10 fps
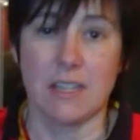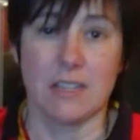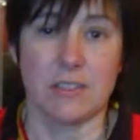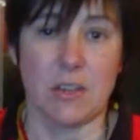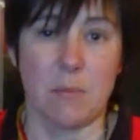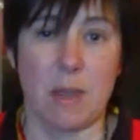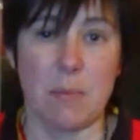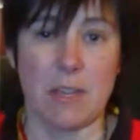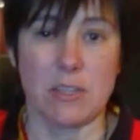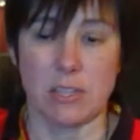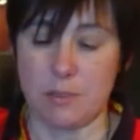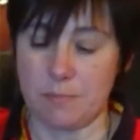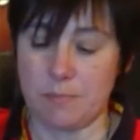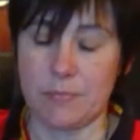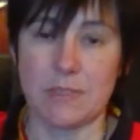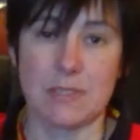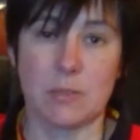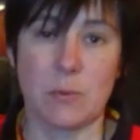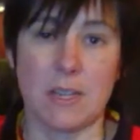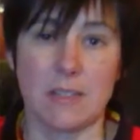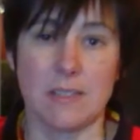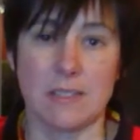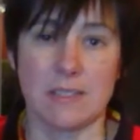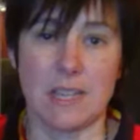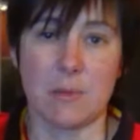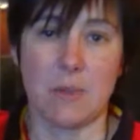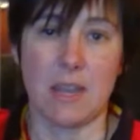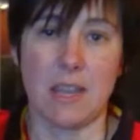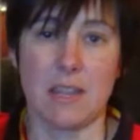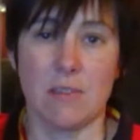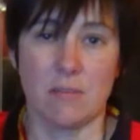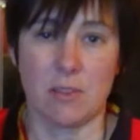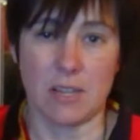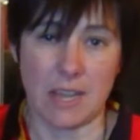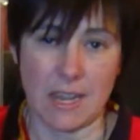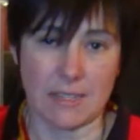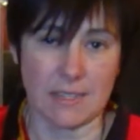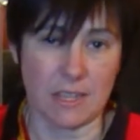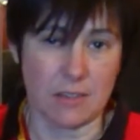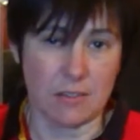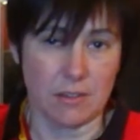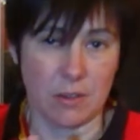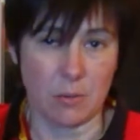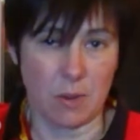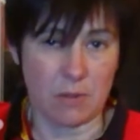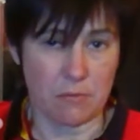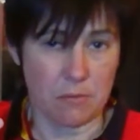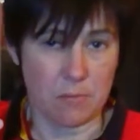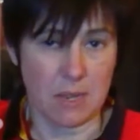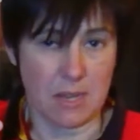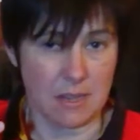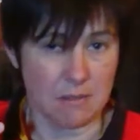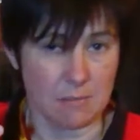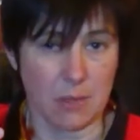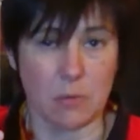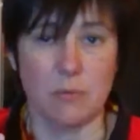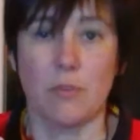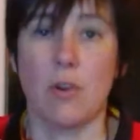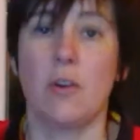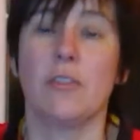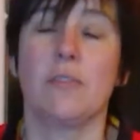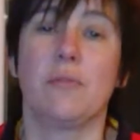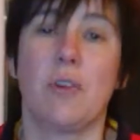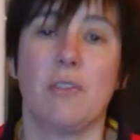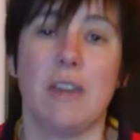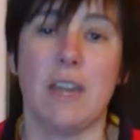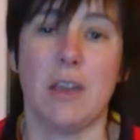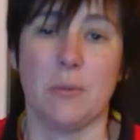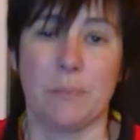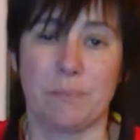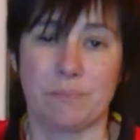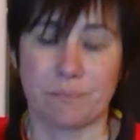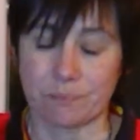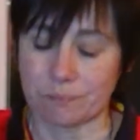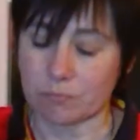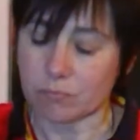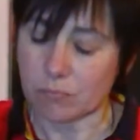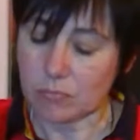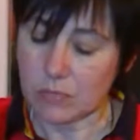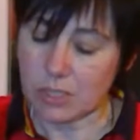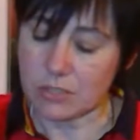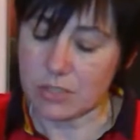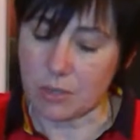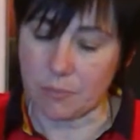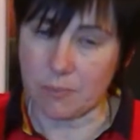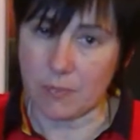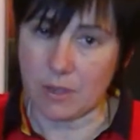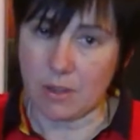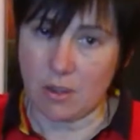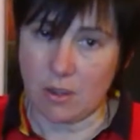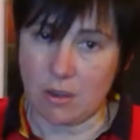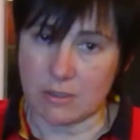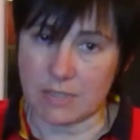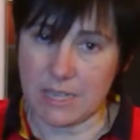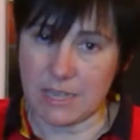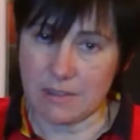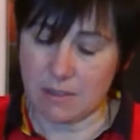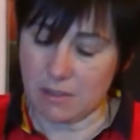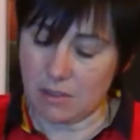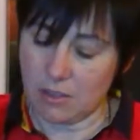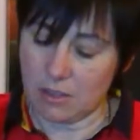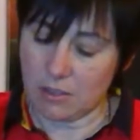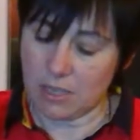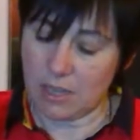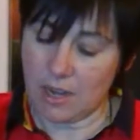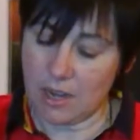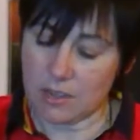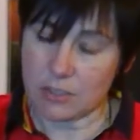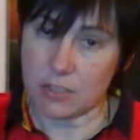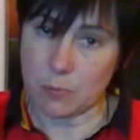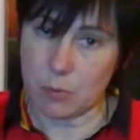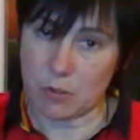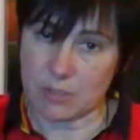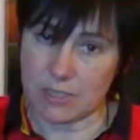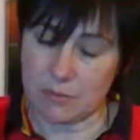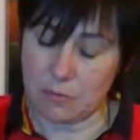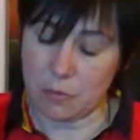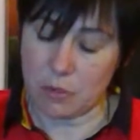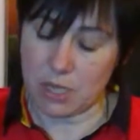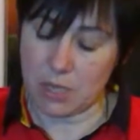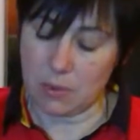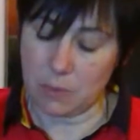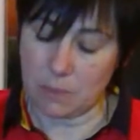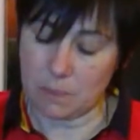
so my pendulum swings that way for a yes and away from me, back and forth for a no. So, Ozzy, can I act as proxy for you?